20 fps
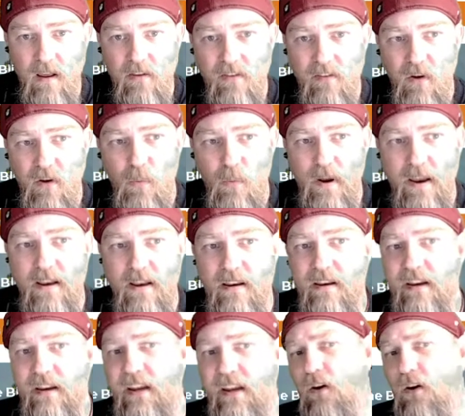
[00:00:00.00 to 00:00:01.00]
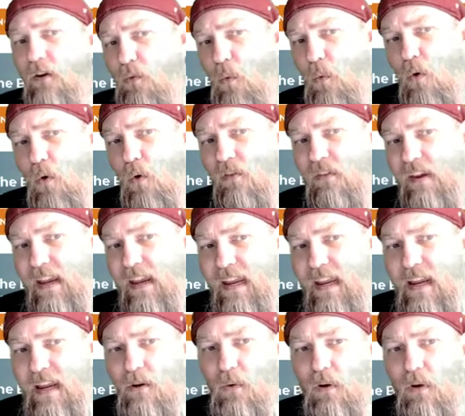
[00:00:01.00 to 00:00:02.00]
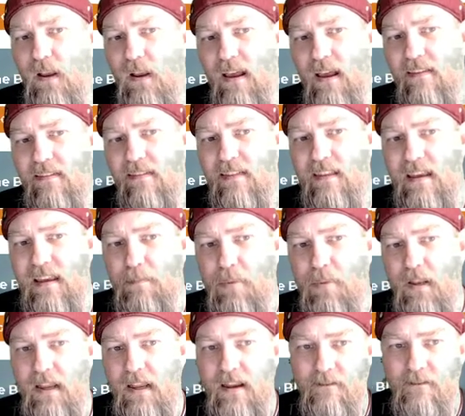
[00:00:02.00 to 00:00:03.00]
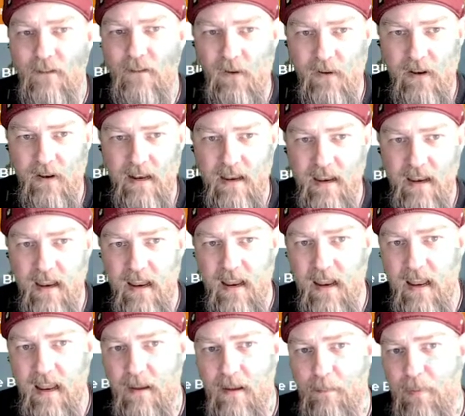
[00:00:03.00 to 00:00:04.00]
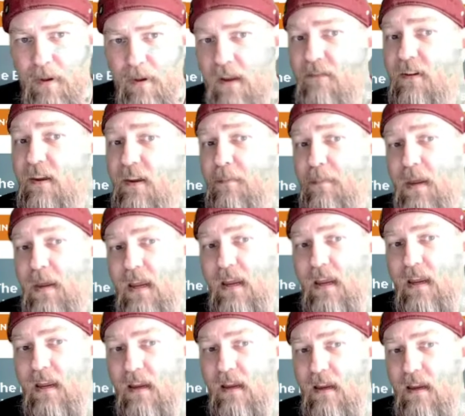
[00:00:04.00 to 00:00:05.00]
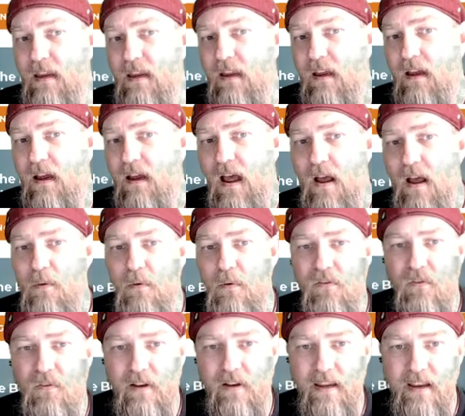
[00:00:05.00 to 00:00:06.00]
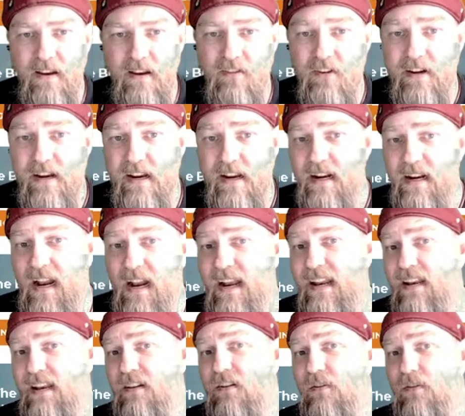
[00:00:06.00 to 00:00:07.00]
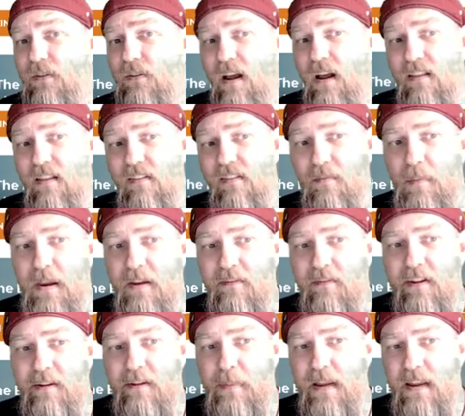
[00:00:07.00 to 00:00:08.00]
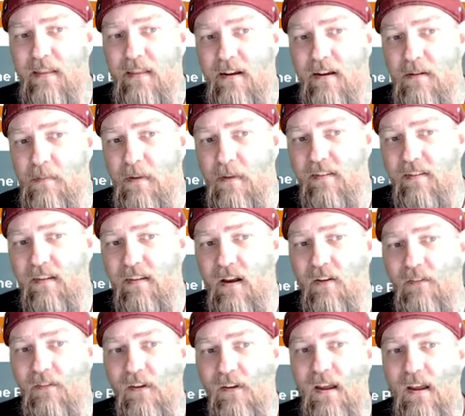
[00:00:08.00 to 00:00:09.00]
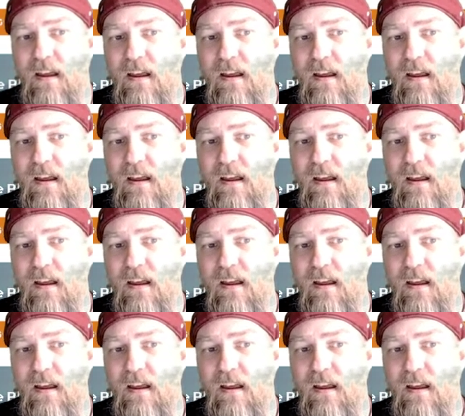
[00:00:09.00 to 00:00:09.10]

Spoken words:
So when Guild Wars equalized the playing field in PvP, I was really intrigued. I didn't do tons of PvP there myself.